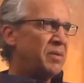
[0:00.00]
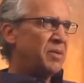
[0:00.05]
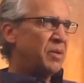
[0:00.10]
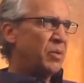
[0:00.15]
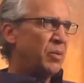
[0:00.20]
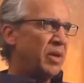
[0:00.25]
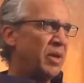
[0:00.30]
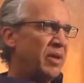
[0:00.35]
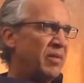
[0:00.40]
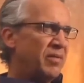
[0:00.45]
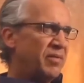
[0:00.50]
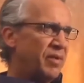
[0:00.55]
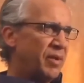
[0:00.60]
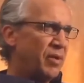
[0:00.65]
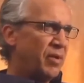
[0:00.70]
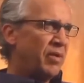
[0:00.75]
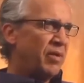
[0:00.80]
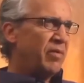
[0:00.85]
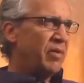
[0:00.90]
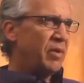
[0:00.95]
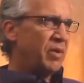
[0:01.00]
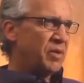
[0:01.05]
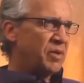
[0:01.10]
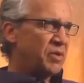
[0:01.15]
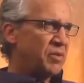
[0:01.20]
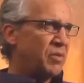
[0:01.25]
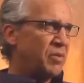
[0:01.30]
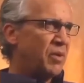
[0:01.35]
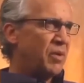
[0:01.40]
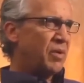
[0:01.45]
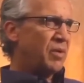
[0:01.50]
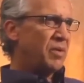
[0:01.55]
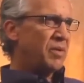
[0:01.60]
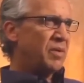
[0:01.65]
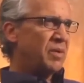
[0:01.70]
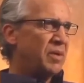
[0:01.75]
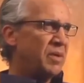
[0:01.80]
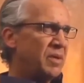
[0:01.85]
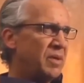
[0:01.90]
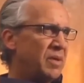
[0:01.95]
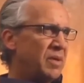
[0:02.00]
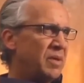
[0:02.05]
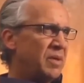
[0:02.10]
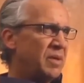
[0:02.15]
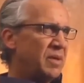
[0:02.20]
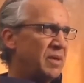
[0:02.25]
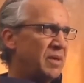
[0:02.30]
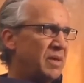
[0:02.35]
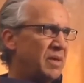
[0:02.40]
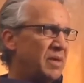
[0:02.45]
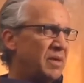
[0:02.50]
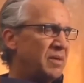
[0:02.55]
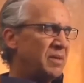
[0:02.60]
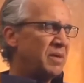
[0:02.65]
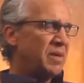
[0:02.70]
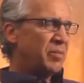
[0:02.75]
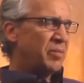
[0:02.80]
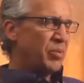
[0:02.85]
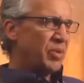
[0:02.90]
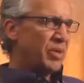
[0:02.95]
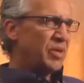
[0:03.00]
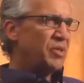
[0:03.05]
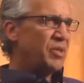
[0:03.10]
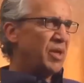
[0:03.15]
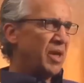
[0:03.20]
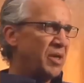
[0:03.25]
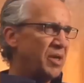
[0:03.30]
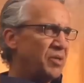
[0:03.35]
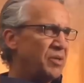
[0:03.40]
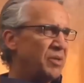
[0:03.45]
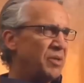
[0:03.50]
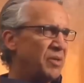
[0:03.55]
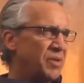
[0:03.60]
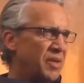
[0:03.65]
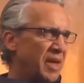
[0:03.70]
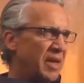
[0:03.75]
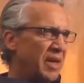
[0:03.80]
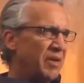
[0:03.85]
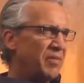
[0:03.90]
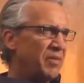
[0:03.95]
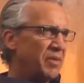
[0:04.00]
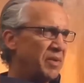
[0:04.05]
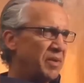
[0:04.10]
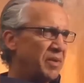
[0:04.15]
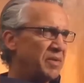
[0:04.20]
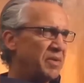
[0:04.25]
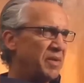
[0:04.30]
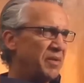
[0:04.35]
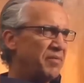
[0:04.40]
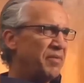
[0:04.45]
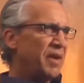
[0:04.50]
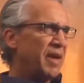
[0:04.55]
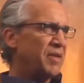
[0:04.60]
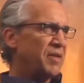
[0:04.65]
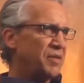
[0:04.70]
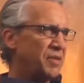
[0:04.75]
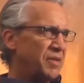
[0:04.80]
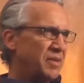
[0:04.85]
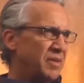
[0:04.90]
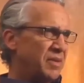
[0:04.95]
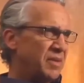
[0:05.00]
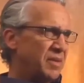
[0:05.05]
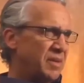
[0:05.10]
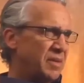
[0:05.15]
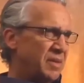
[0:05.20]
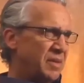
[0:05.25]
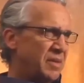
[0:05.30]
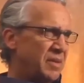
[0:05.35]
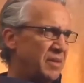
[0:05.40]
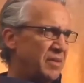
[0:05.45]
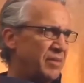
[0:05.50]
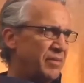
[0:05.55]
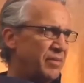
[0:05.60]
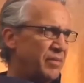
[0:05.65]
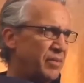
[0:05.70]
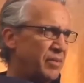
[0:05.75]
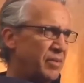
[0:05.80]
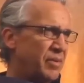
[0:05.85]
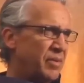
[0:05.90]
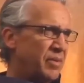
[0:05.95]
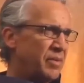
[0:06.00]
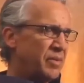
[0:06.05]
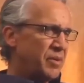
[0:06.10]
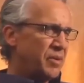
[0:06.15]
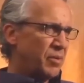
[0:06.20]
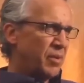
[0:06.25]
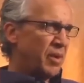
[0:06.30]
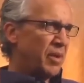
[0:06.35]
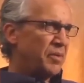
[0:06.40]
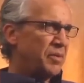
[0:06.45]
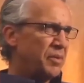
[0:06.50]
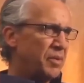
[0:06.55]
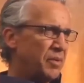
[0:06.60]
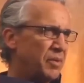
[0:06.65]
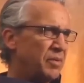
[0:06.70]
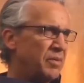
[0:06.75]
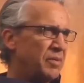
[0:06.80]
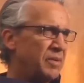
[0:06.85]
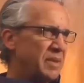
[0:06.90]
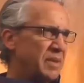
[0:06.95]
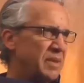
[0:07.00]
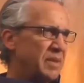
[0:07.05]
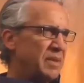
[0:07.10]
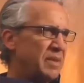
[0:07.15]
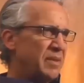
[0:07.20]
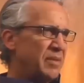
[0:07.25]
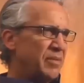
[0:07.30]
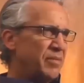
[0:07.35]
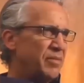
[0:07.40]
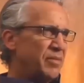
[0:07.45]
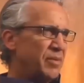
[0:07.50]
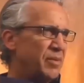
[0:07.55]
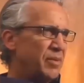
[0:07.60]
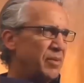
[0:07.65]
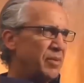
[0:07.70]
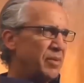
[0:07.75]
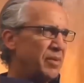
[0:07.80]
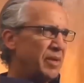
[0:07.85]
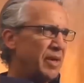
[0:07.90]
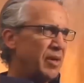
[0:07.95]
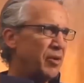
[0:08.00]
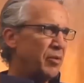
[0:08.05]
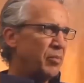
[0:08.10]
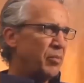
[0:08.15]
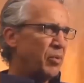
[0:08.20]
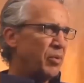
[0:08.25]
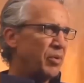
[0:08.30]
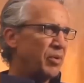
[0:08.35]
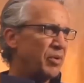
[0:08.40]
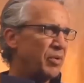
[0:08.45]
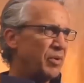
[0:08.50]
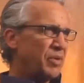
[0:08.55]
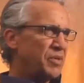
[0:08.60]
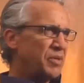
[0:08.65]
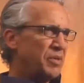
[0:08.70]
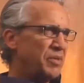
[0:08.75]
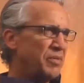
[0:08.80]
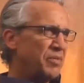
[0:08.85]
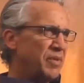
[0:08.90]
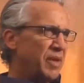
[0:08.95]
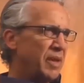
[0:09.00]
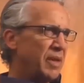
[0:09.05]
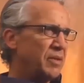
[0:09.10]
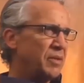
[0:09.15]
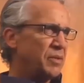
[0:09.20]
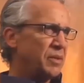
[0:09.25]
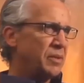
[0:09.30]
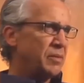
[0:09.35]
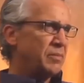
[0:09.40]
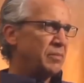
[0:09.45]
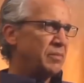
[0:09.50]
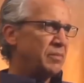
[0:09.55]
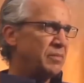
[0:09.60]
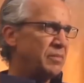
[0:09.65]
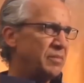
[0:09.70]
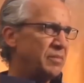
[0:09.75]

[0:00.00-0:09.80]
So we have very, very strong appreciation, thankfulness, affection for Toronto, for Airport Christian Fellowship,